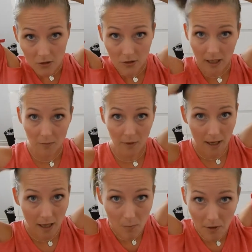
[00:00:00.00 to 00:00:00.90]
drag my
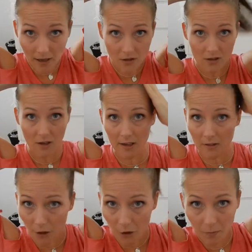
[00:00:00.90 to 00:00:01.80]
hair back, just
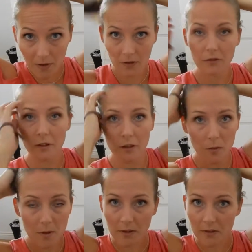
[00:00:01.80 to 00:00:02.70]
kind of comb it
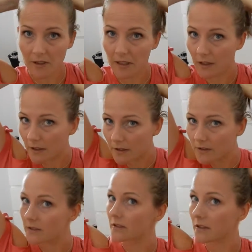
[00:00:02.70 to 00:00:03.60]
through with my fingers.